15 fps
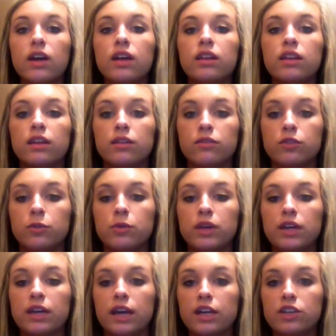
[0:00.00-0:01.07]
than from
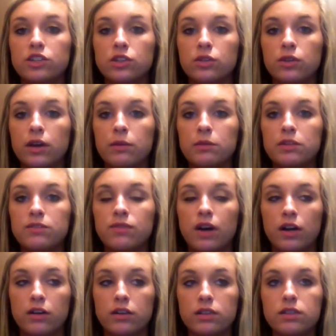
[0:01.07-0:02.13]
it catching the rabies
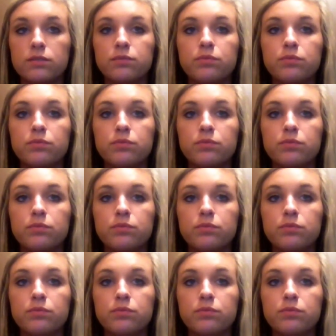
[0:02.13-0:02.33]
virus.